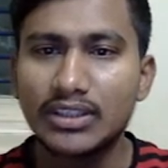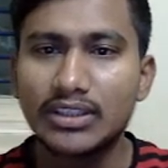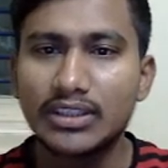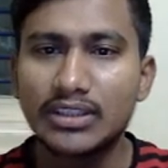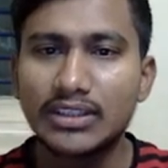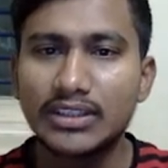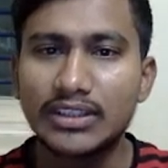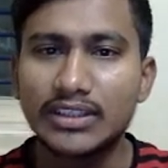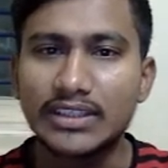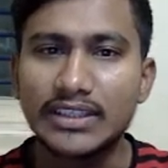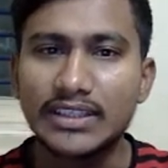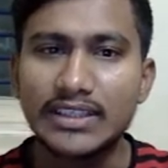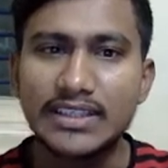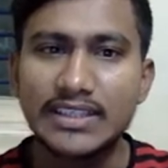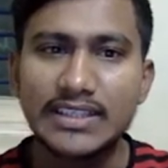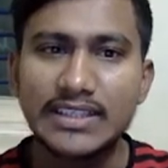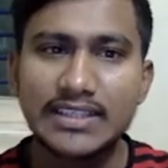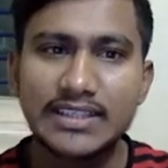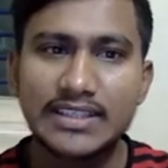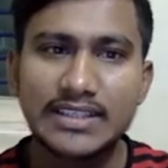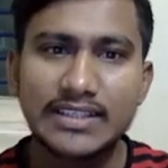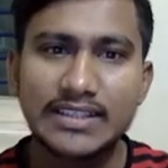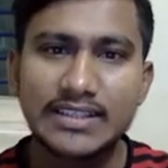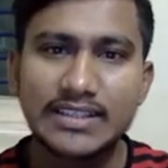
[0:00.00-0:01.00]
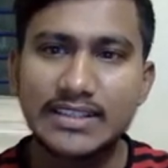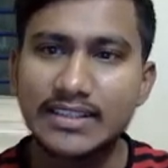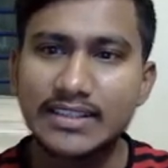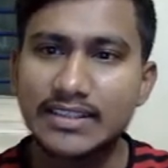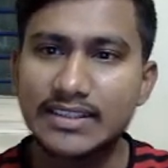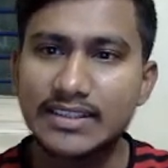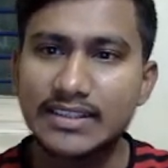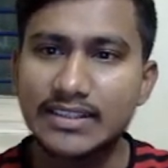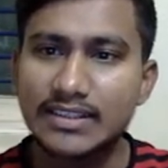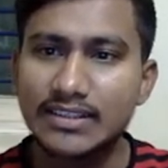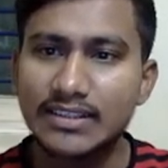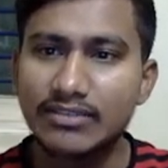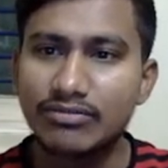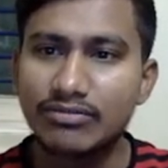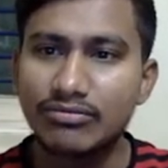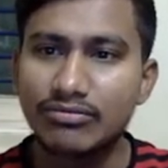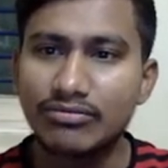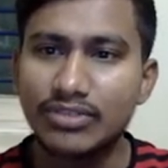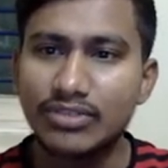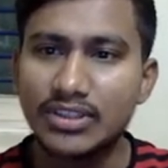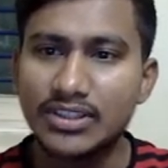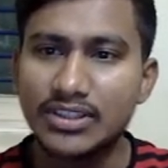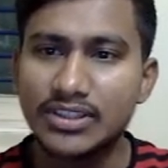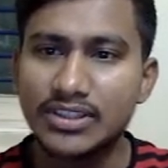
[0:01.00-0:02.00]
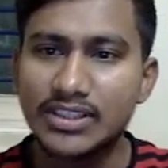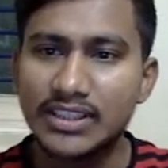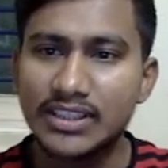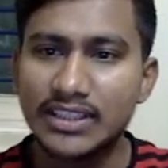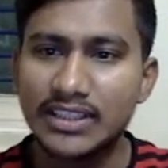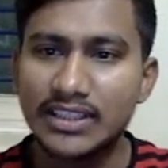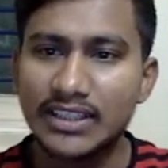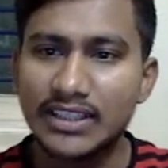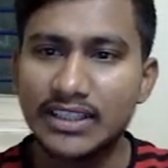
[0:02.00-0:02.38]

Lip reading: That is, which area